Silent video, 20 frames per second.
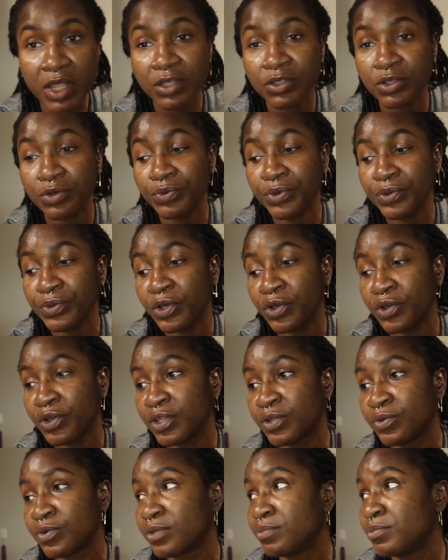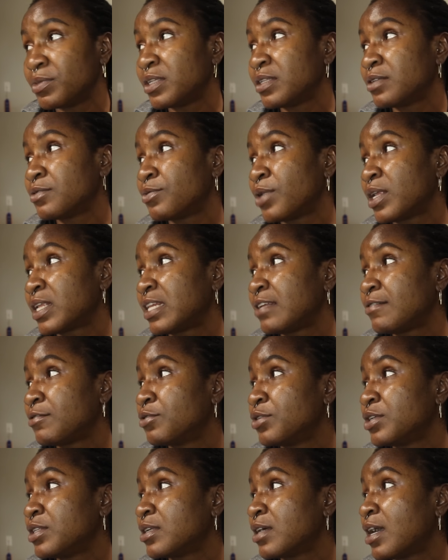So we're going would mean we're
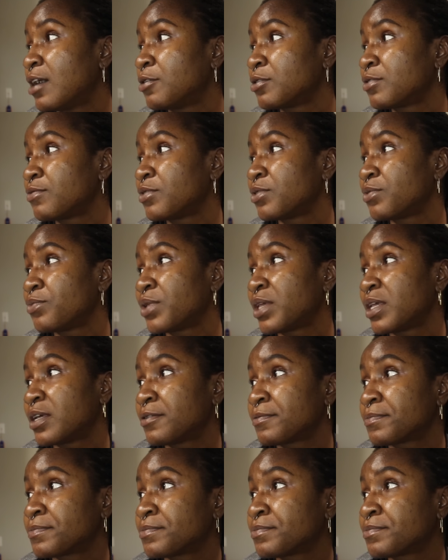going out for the weekend.